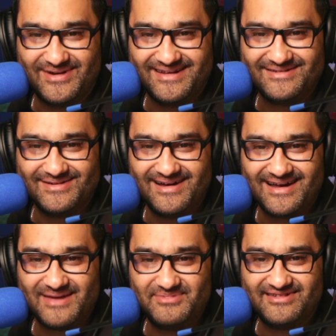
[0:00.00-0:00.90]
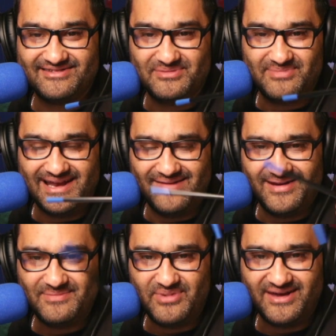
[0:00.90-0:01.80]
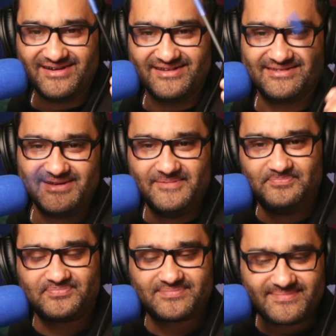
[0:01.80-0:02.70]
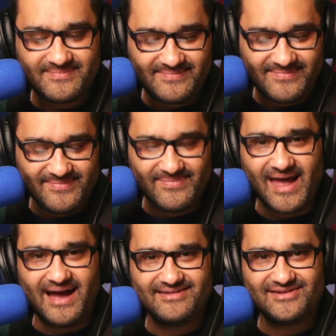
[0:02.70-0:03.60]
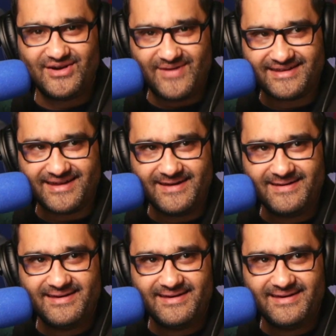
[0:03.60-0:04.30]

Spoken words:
one. So I kept this as number 11 because as a director,